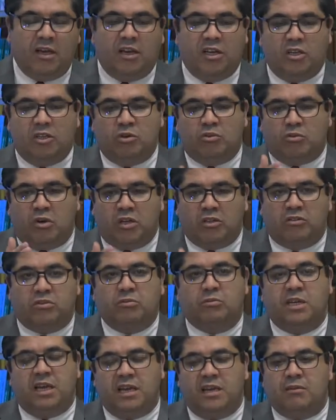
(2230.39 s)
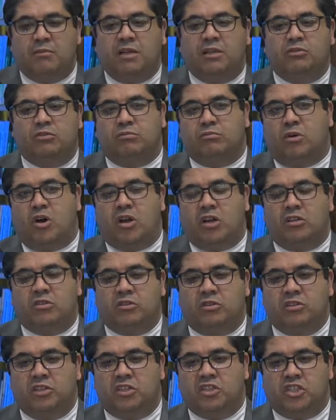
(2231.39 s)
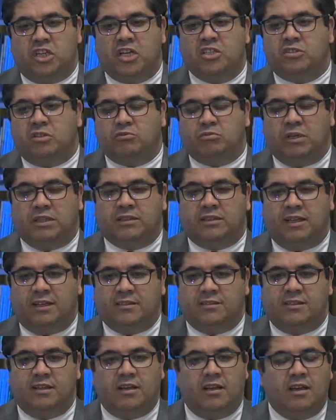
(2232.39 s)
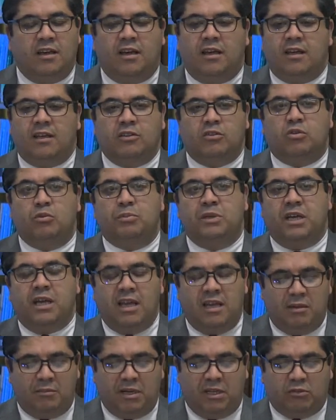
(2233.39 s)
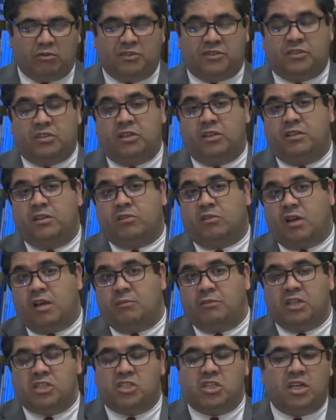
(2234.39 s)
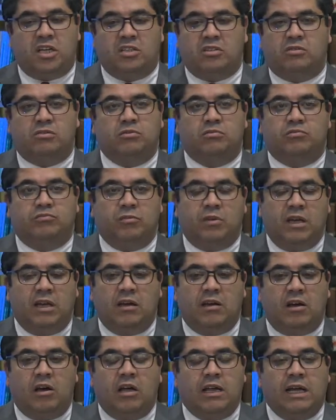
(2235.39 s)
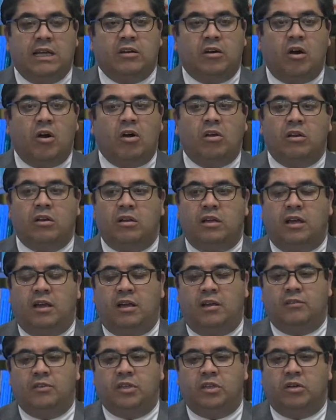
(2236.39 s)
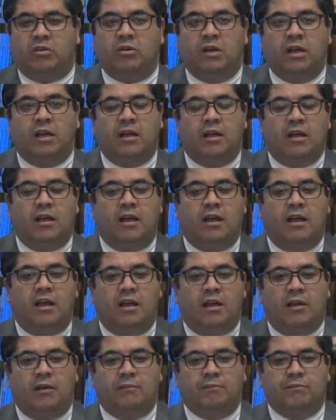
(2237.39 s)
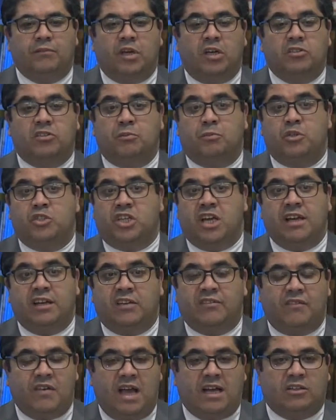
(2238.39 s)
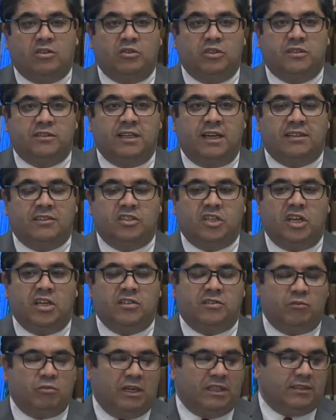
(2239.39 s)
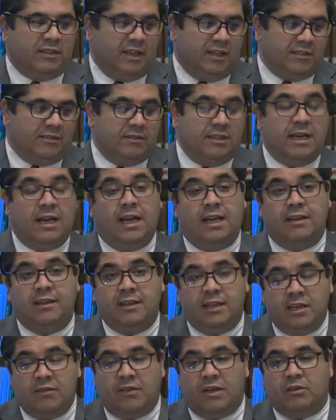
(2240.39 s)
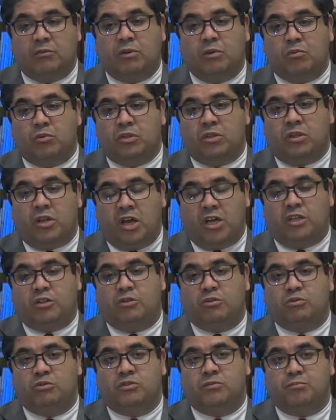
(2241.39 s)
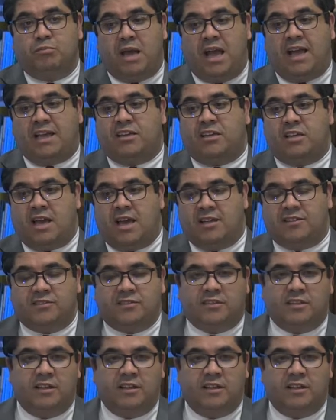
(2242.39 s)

You want to be able to monitor the change of wetlands, to be able to study the climate change, and all anthropogenic factors that change wetlands. And even we would like to backcast